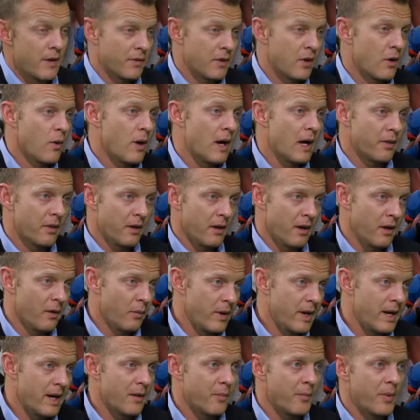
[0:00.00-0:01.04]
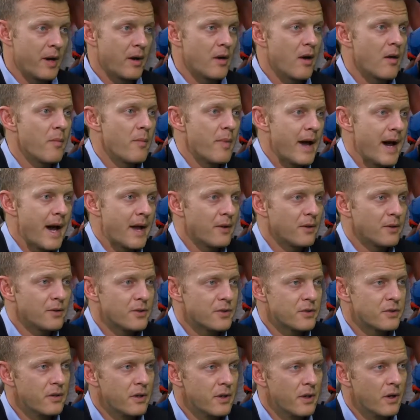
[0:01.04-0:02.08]
to go out there and we got to pick our
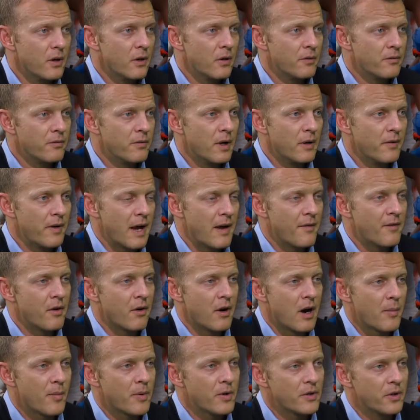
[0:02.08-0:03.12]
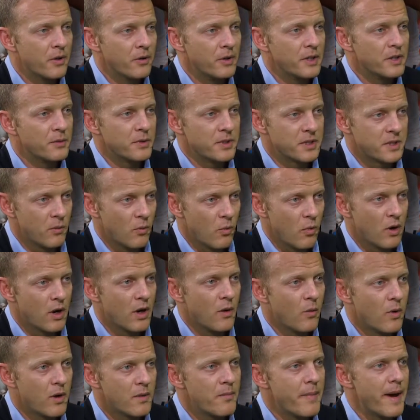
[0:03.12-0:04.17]
battles. You know of, of having our opportunities with some
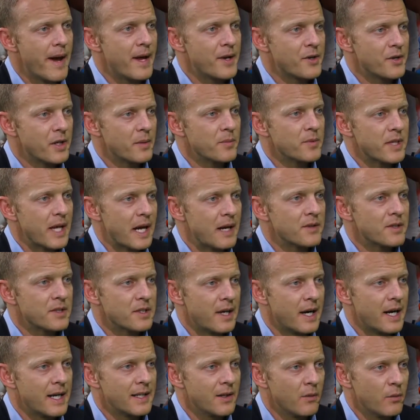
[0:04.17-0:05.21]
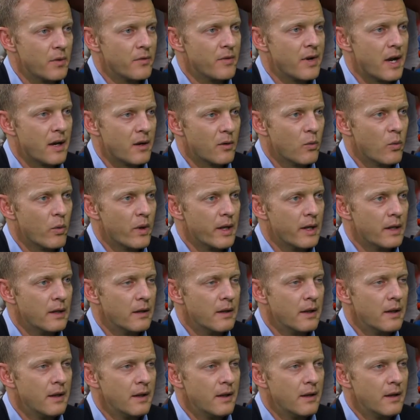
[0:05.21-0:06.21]
one-on-one matchups outside that we've got to win.